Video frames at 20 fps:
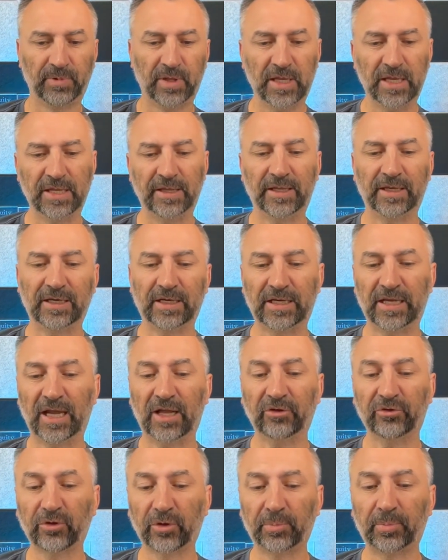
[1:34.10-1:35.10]
they can
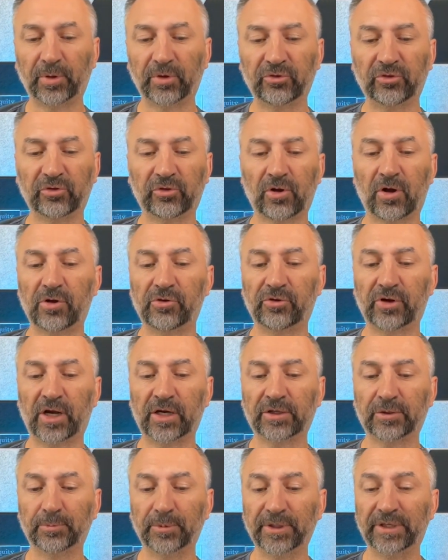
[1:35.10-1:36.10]
cancel the purchase
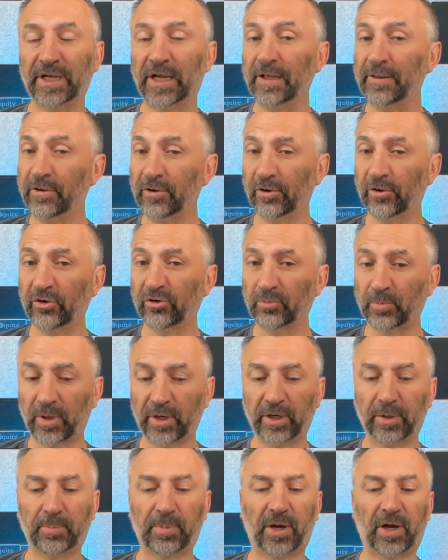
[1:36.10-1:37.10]
contract and retain the earnest money
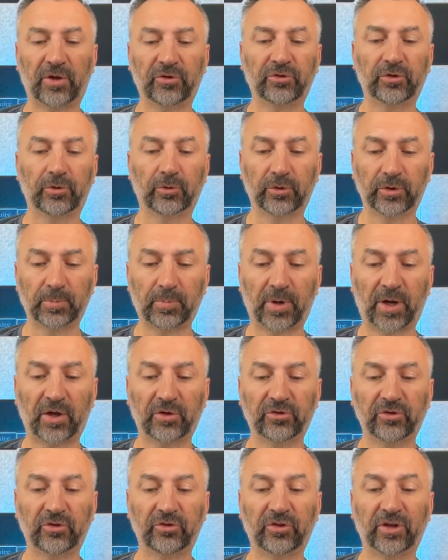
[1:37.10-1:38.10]
deposit or
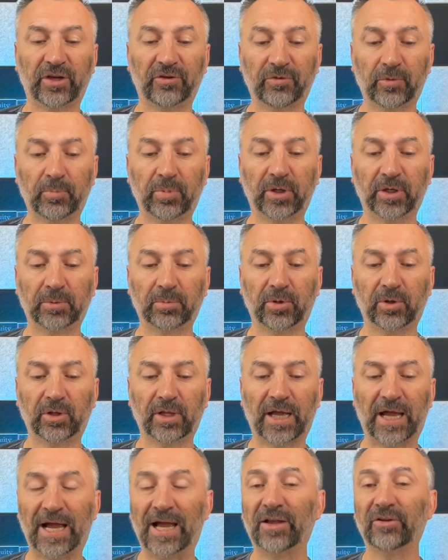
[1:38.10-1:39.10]
deposits, if applicable,
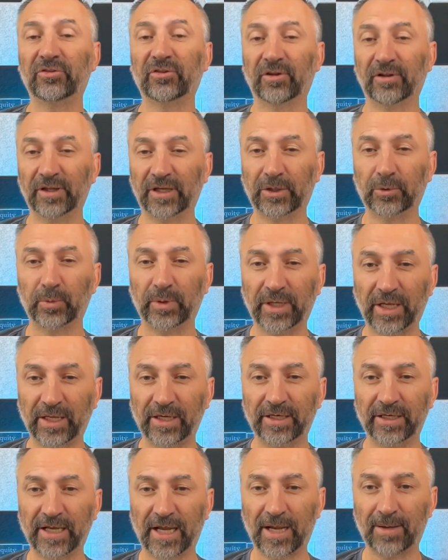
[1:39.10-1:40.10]
as
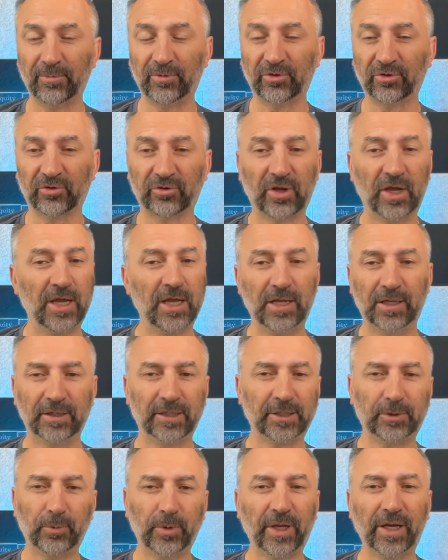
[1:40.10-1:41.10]
liquidated damages.
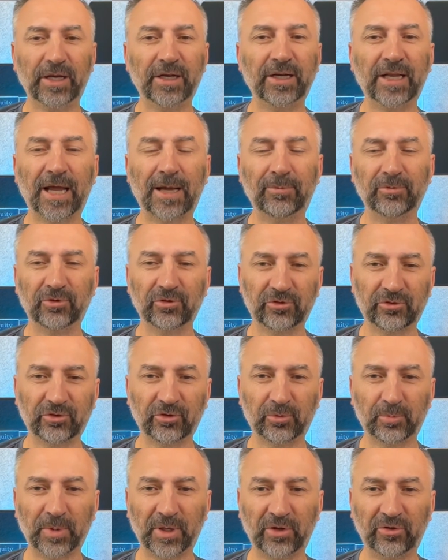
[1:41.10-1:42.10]
Liquidated damages
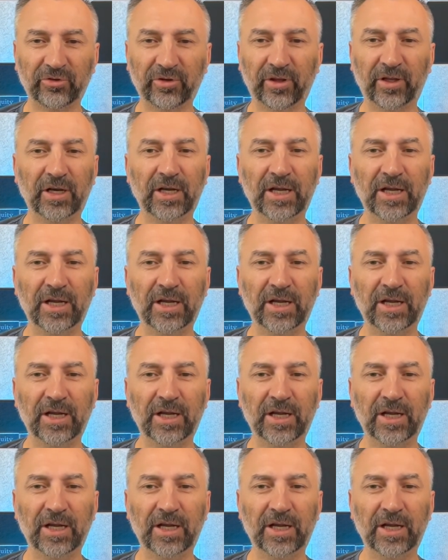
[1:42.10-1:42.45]
just means that